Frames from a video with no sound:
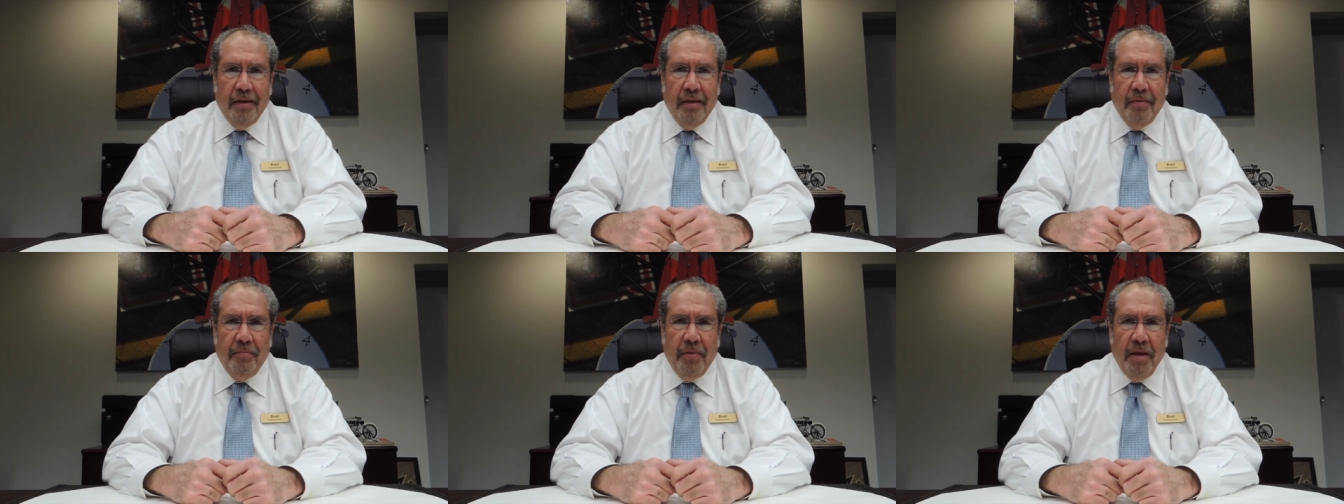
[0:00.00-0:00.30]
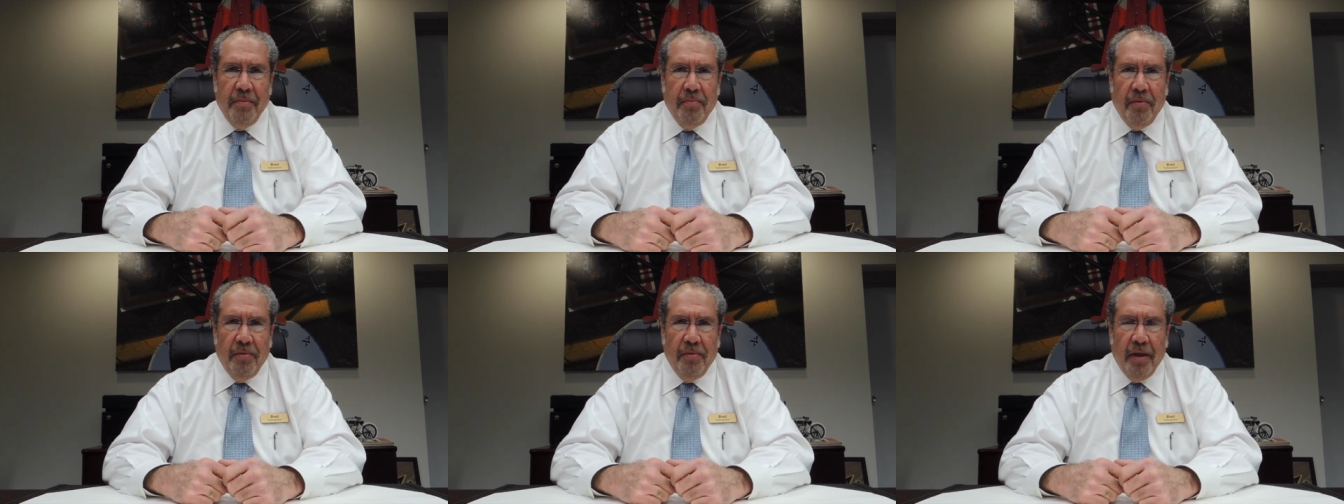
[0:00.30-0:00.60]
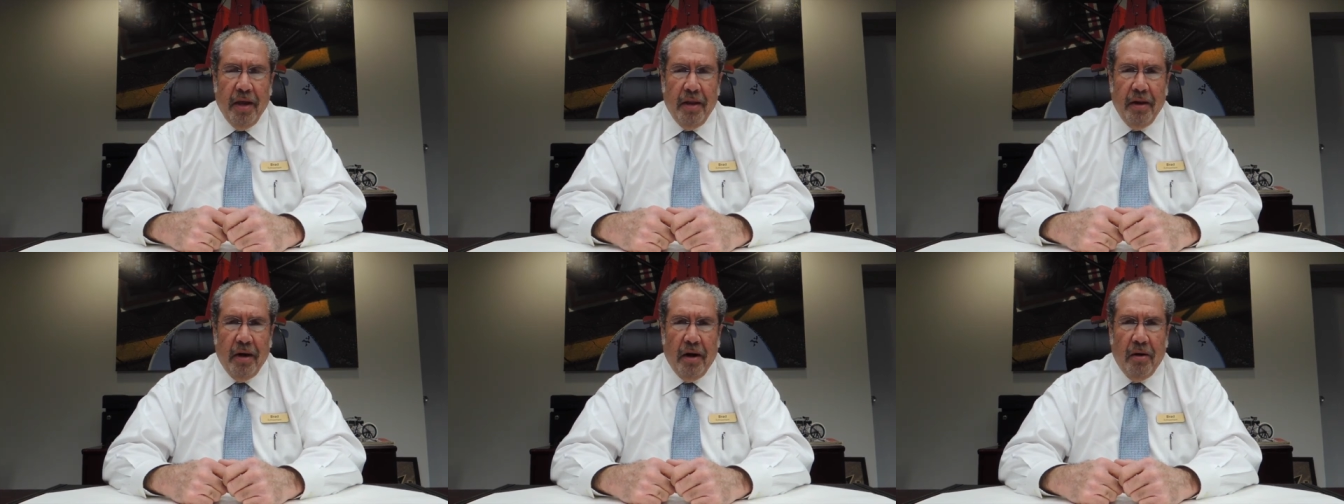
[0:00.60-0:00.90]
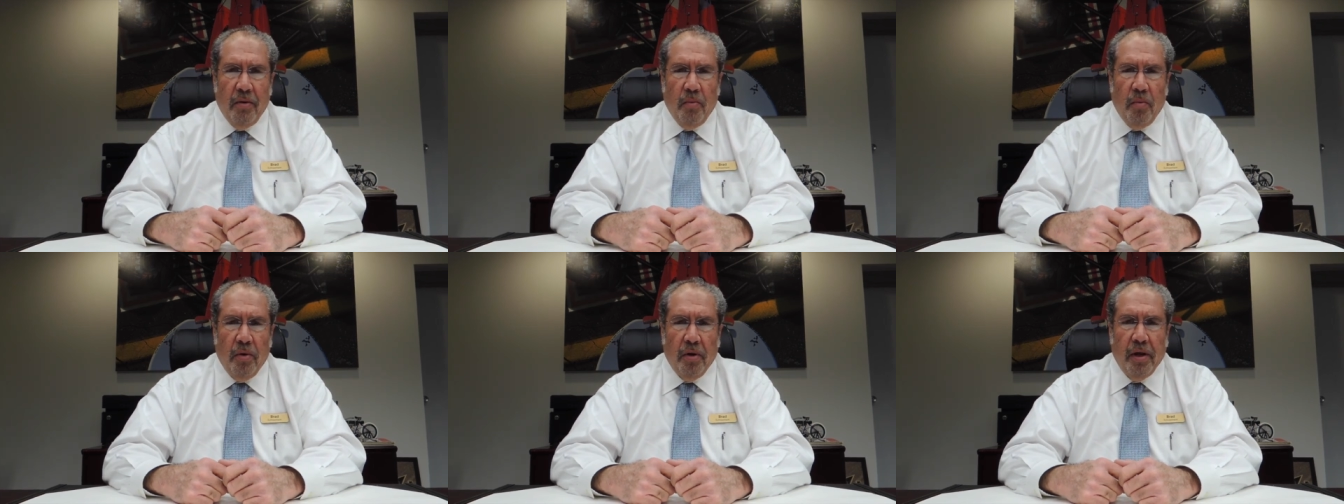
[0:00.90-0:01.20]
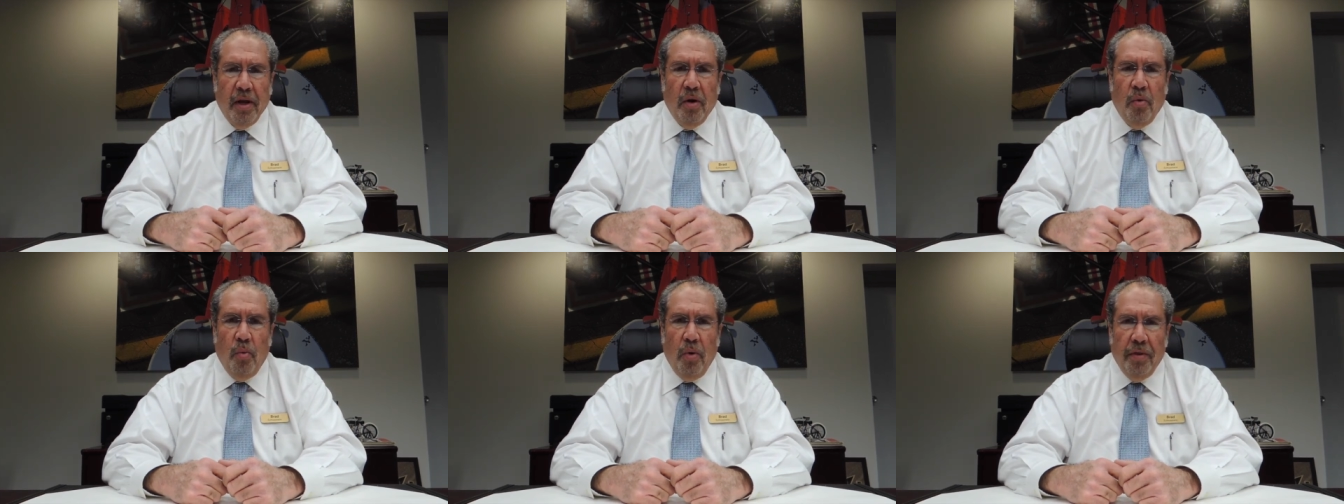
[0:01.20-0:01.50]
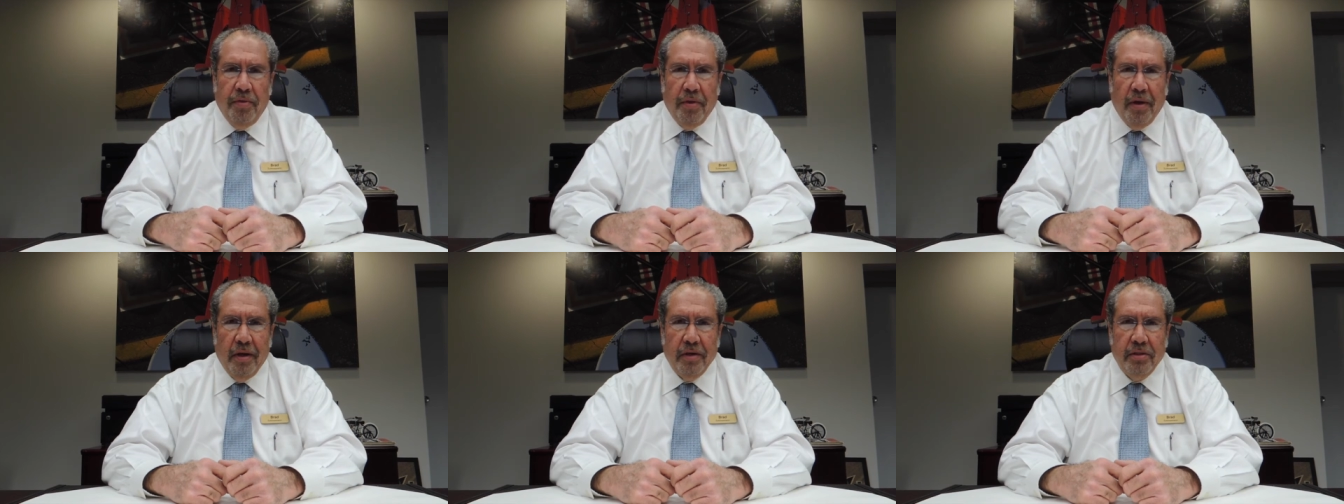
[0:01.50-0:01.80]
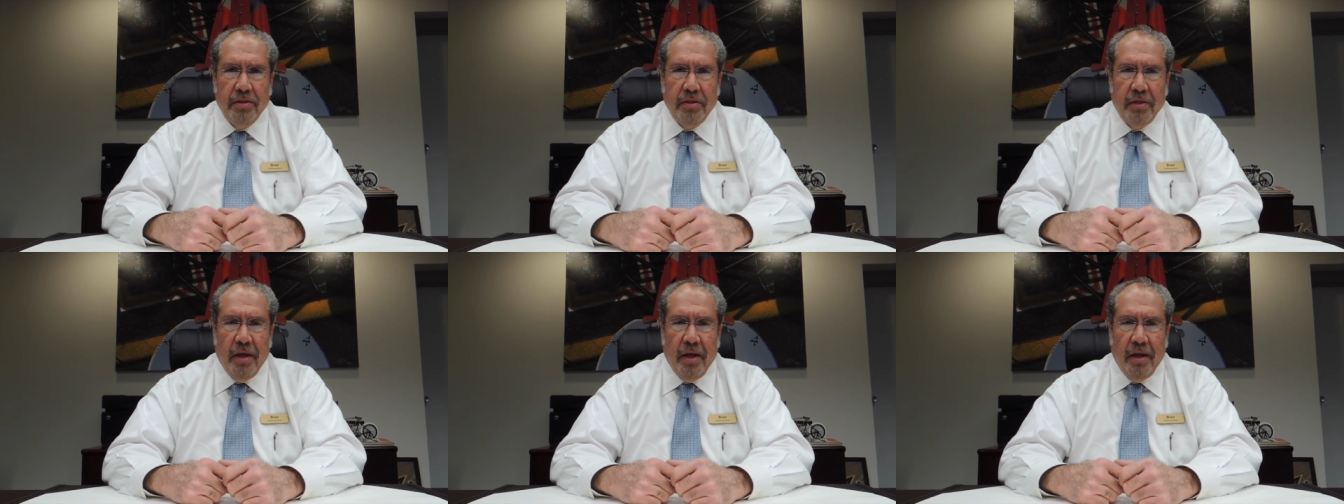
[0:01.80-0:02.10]
the people that are working with
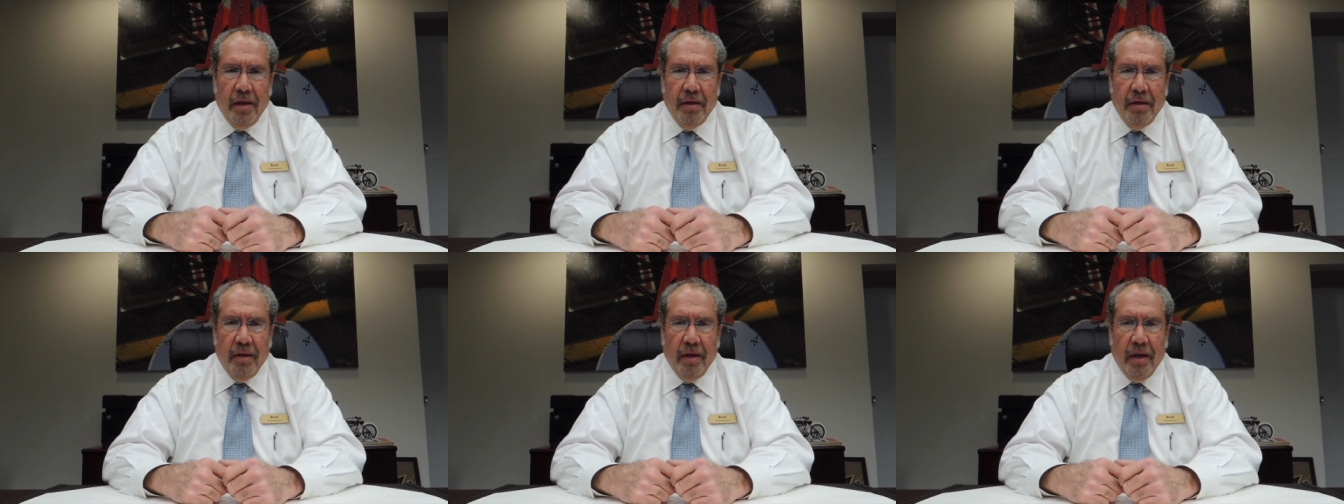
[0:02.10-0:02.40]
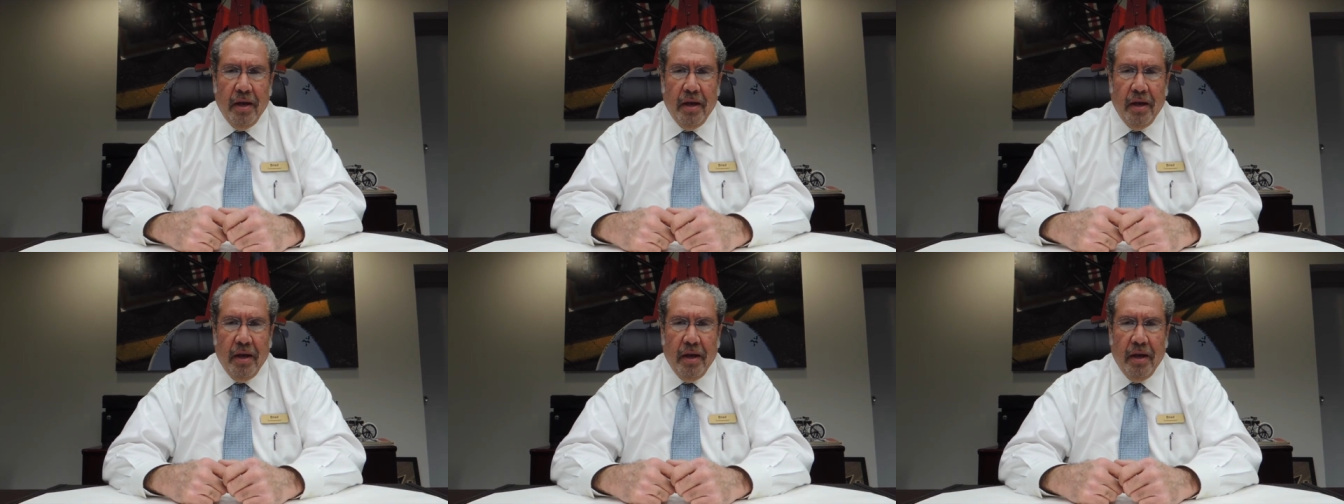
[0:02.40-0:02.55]
us. And